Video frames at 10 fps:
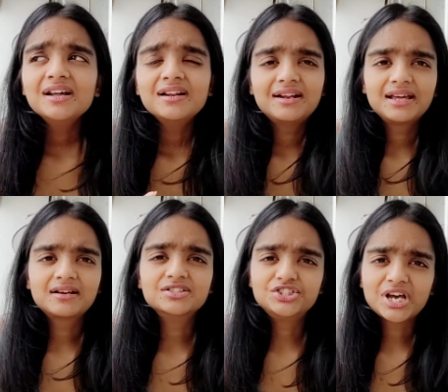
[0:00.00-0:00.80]
like
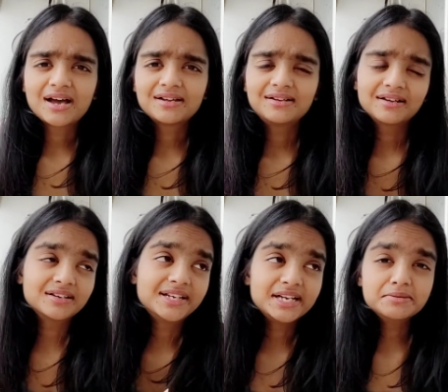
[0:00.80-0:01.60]
a jacket, like a
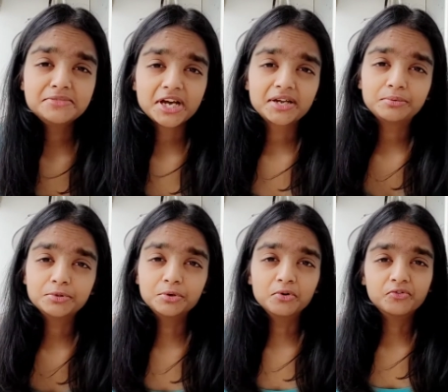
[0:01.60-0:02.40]
denim jacket
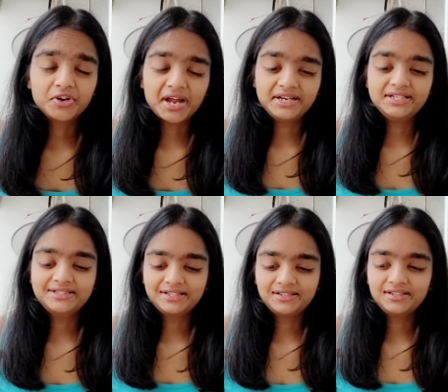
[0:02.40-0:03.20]
would go for
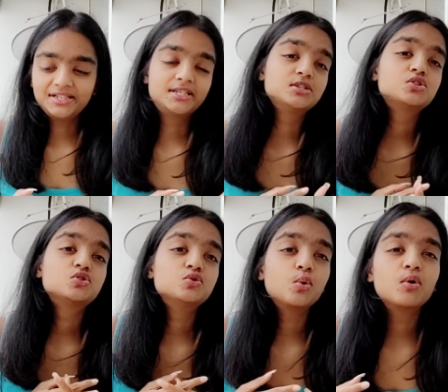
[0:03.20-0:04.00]
anything. It is
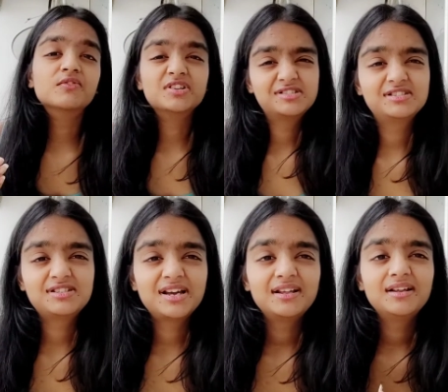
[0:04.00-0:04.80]
so
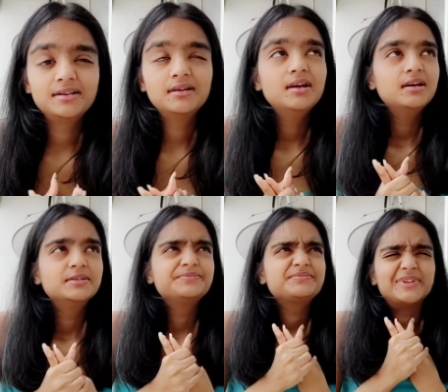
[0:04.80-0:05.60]
versatile and
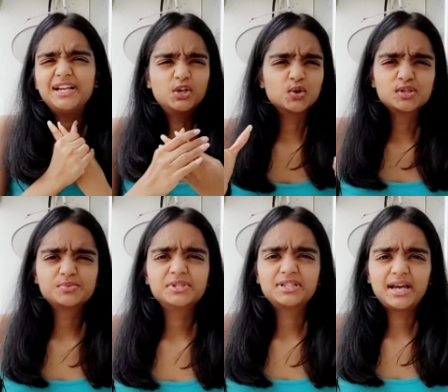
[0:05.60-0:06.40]
it goes
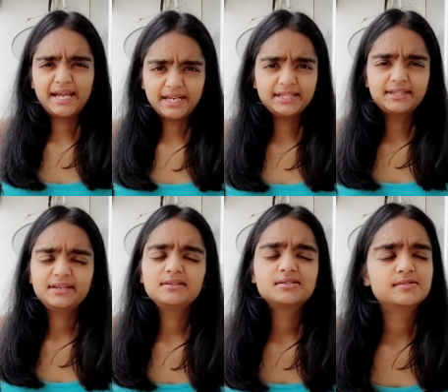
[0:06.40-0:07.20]
with
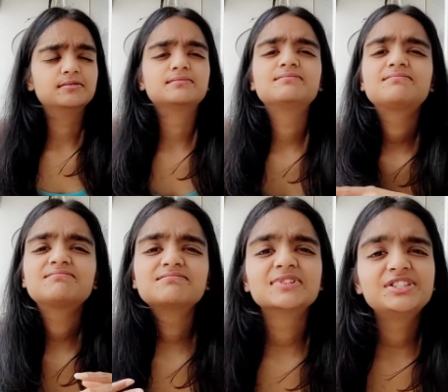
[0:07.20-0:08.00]
anything, so
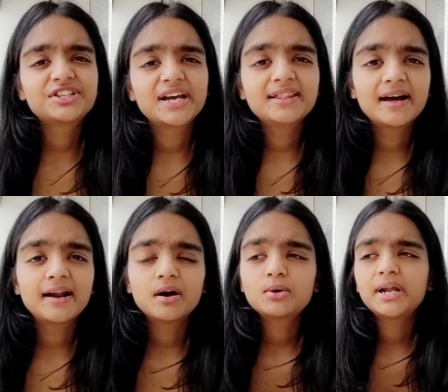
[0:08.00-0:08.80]
try that
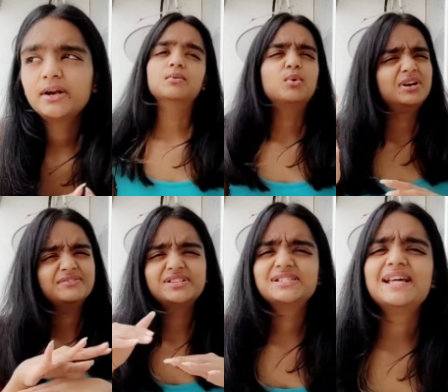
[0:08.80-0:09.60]
out. And whatever
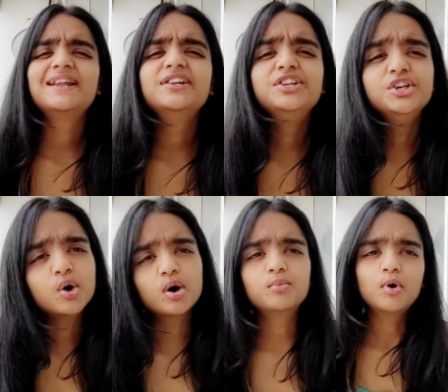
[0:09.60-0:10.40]
is there in
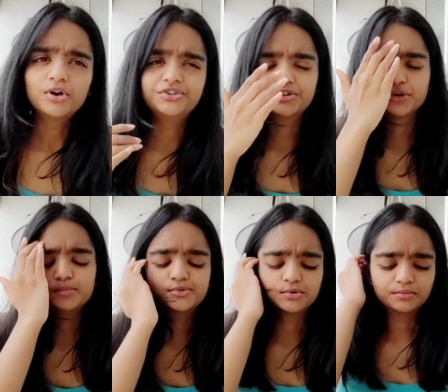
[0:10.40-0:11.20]
your wardrobe,
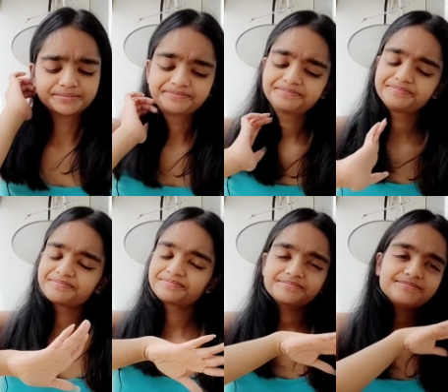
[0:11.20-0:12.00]
so
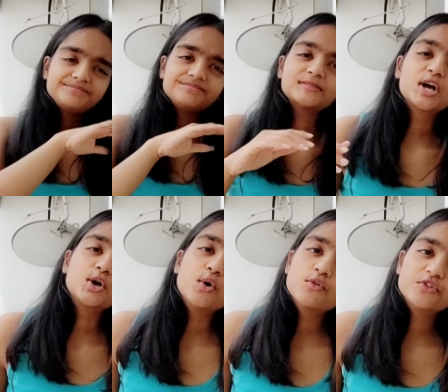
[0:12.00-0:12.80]

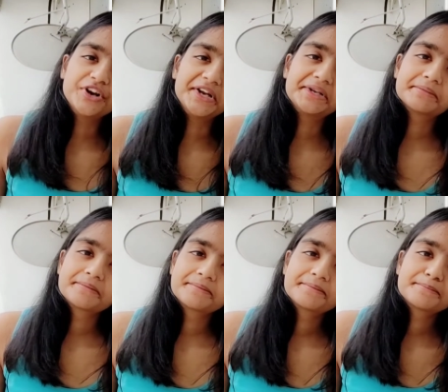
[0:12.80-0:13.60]
go for it.
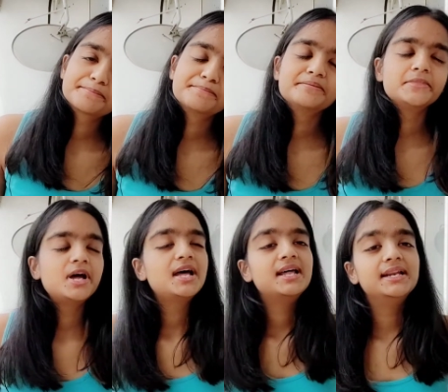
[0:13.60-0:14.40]

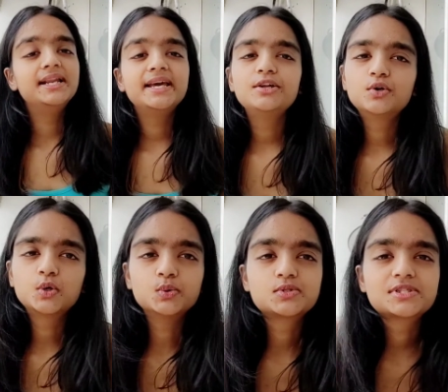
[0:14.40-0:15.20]
Layer your clothes.